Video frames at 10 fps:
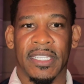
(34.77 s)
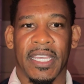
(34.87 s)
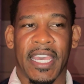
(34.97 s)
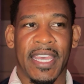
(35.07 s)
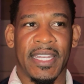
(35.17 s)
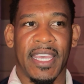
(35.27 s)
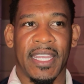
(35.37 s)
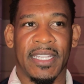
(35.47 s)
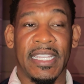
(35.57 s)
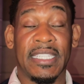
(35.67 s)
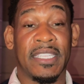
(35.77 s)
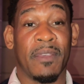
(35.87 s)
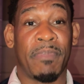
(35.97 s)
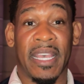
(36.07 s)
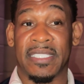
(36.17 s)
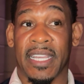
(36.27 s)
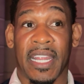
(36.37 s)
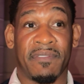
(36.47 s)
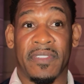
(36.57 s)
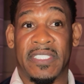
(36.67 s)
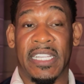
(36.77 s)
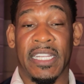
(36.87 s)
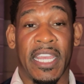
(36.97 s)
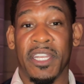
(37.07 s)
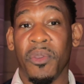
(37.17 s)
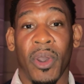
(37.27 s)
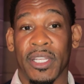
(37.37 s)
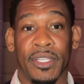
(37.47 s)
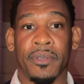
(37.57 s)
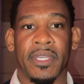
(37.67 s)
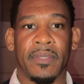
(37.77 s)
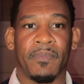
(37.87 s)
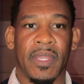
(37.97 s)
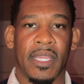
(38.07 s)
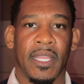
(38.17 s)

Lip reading: And he did the best that I've seen anyone do it.